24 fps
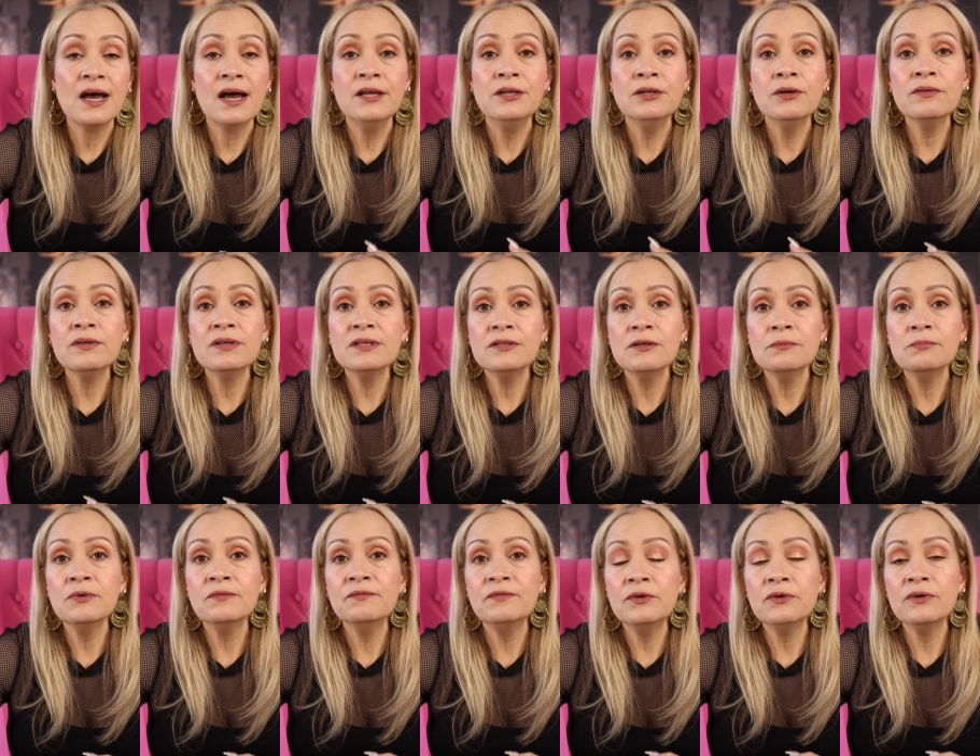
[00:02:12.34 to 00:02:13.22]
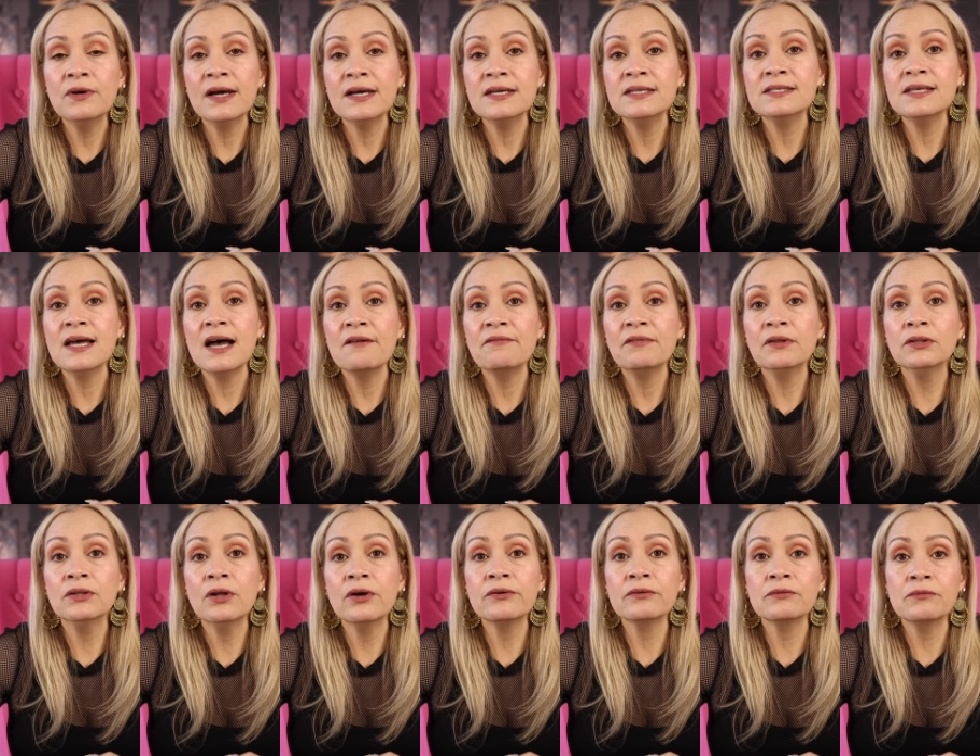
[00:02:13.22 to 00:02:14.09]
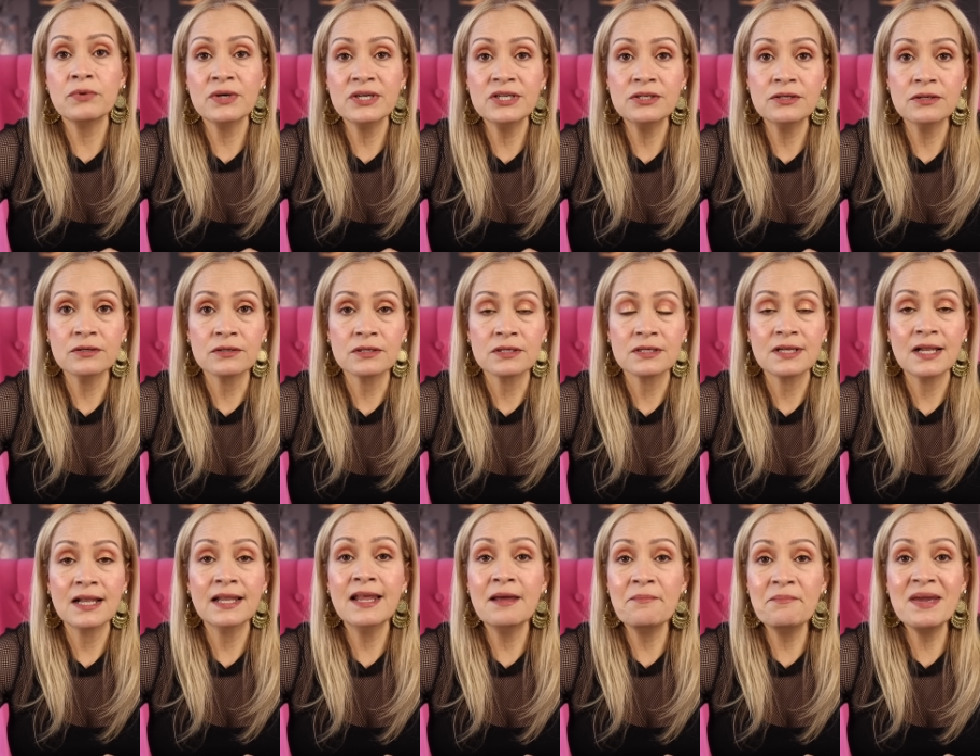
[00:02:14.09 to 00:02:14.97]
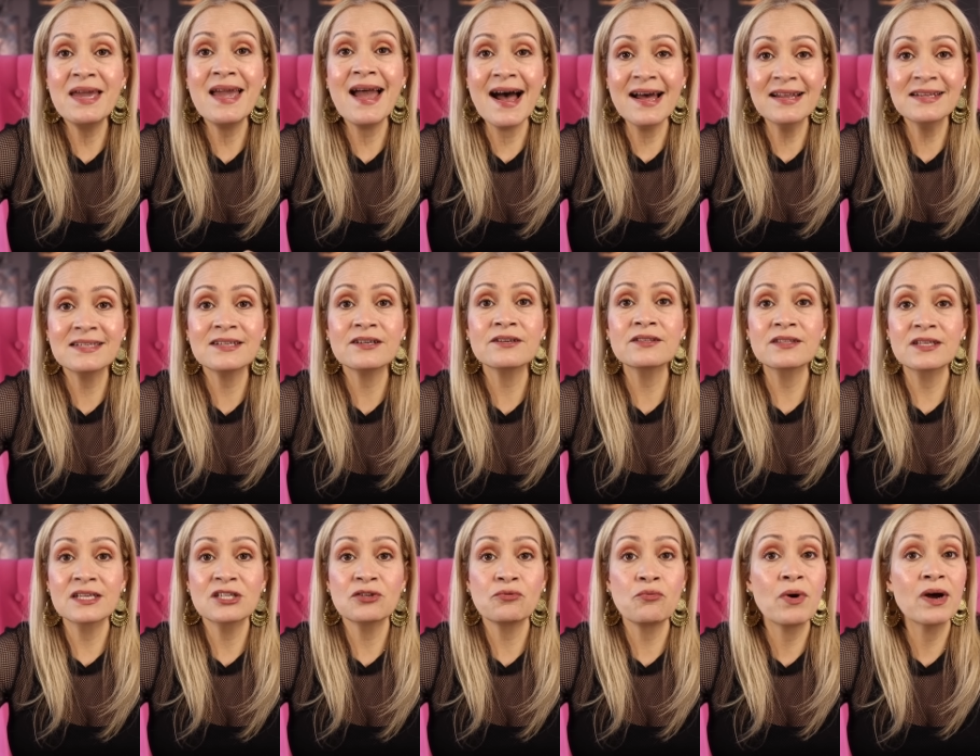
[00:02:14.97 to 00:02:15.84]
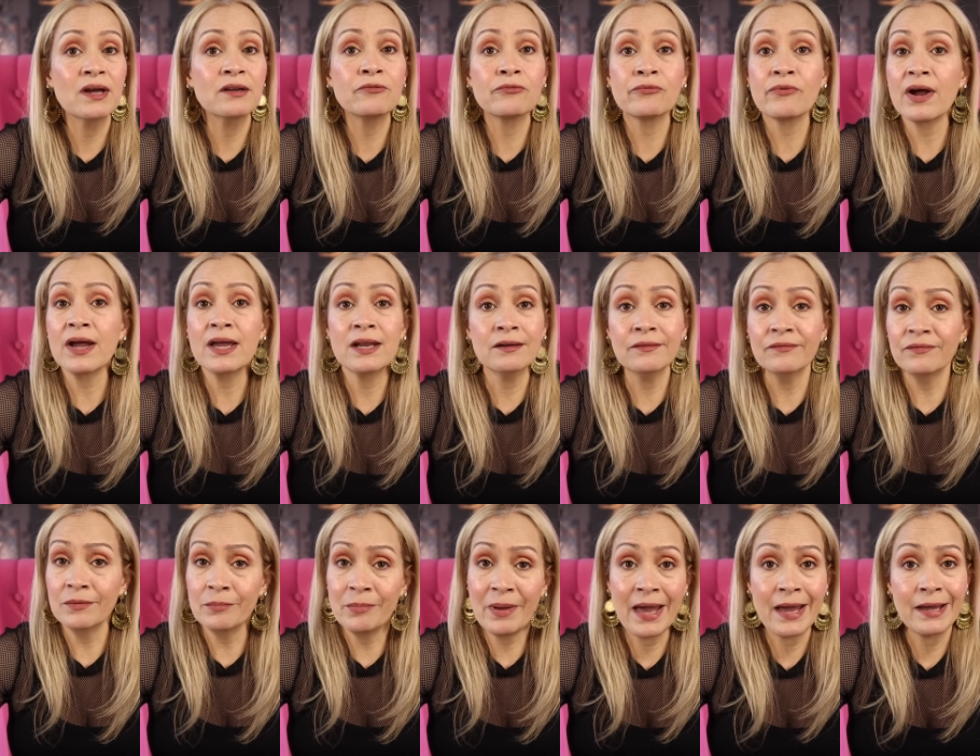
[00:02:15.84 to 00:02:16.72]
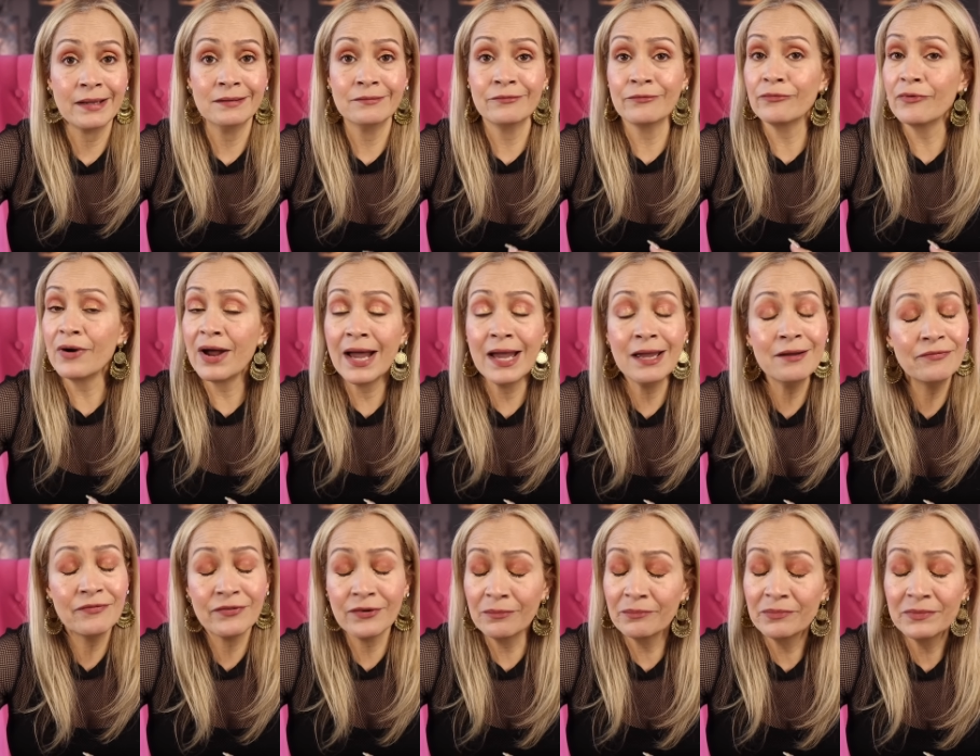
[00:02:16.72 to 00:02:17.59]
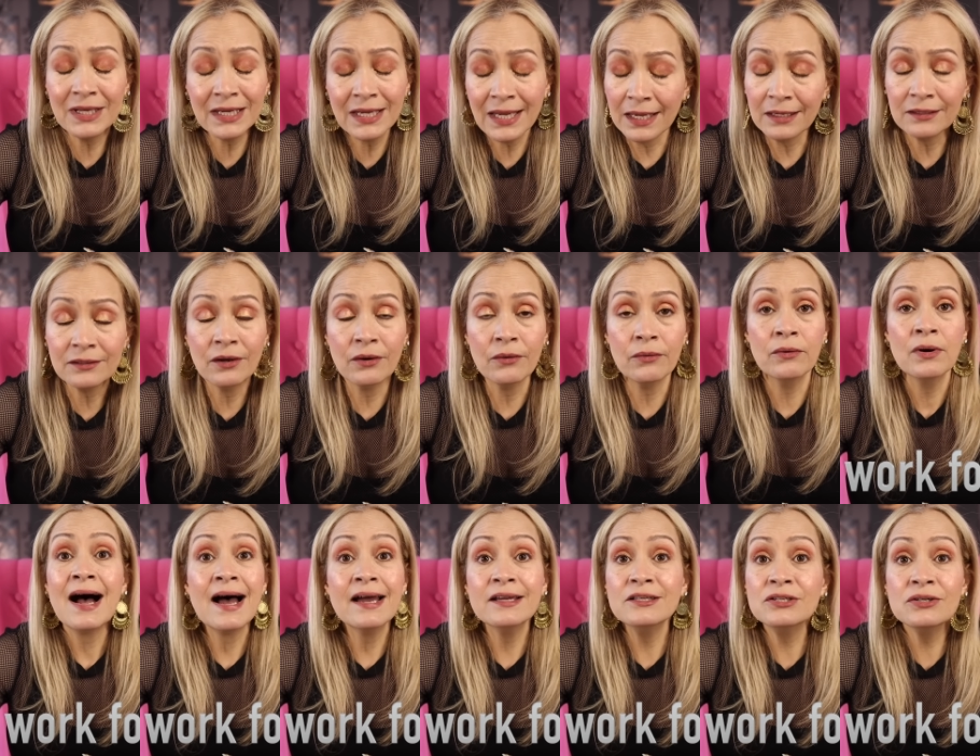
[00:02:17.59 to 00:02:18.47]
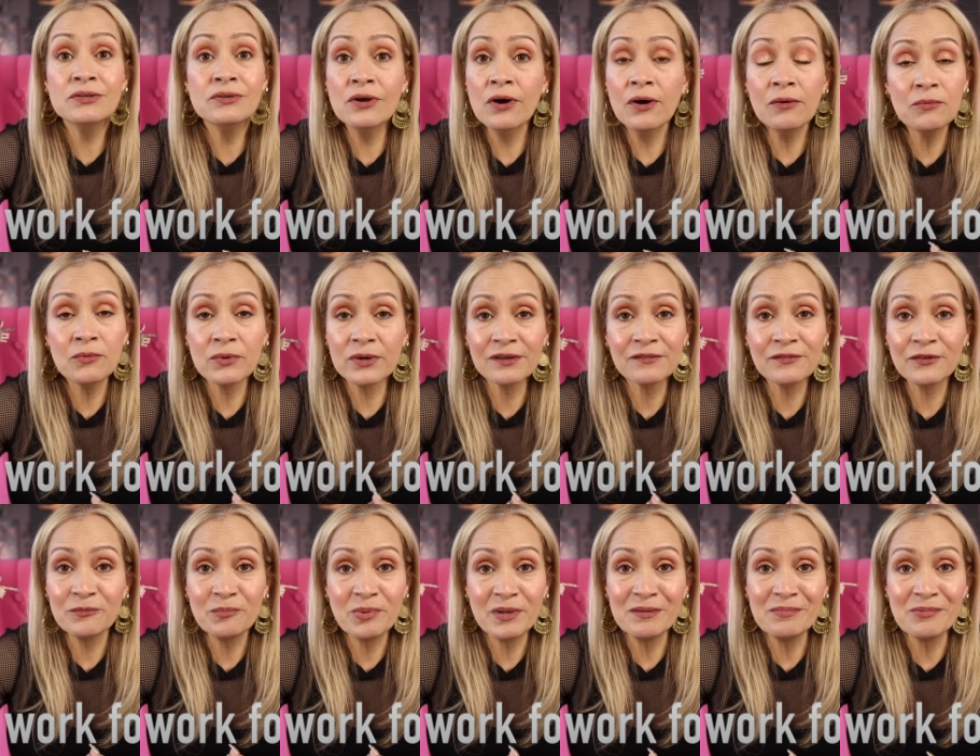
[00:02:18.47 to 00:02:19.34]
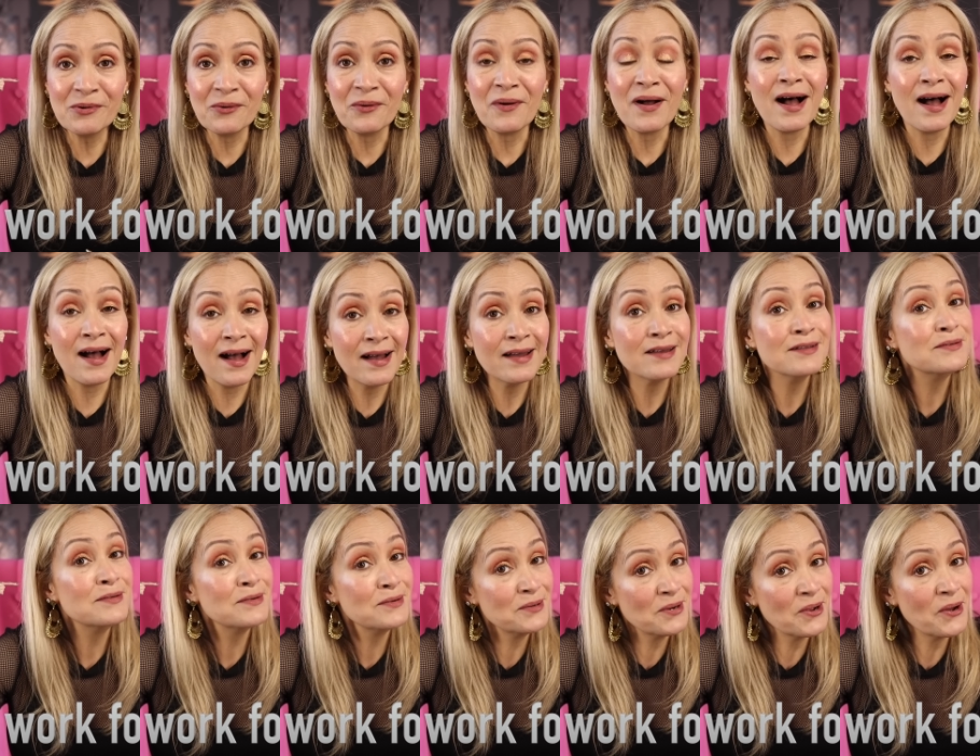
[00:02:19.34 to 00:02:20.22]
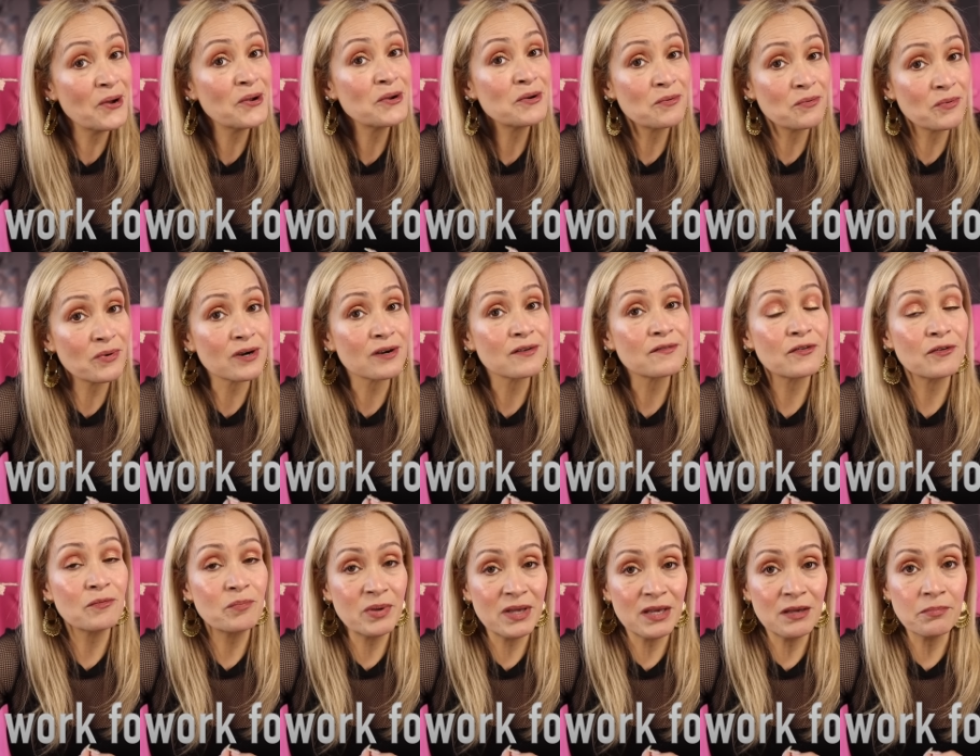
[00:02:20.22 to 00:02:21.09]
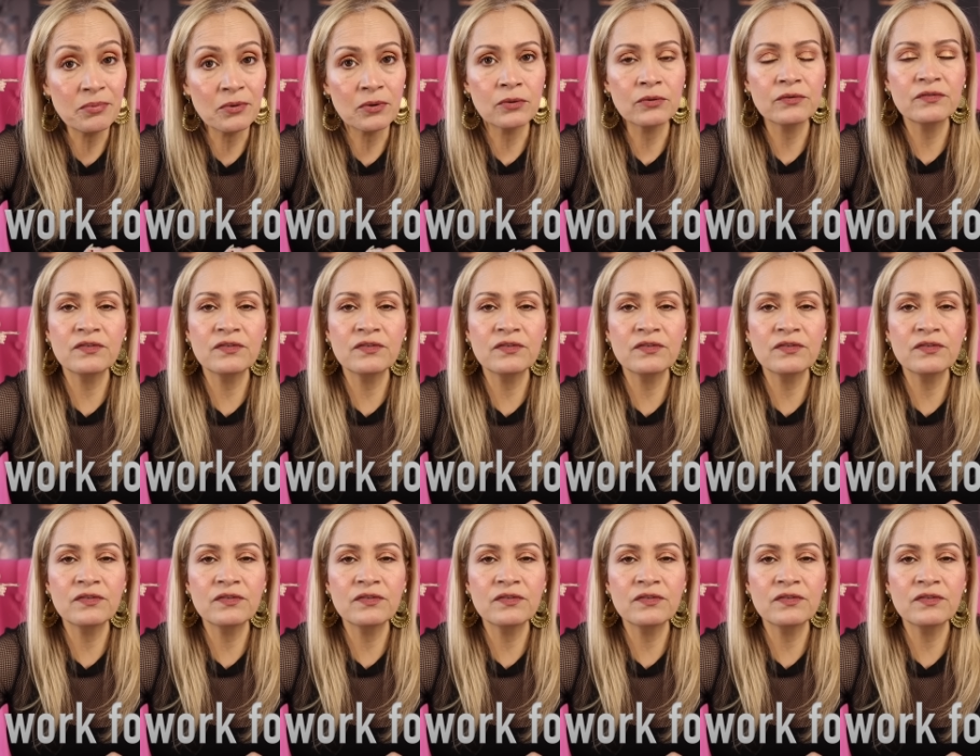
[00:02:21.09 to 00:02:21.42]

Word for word: I know that some of you guys have a lot of questions. Let me answer this one right off the bat, right from the get go. I do not work for people. I do not work for people.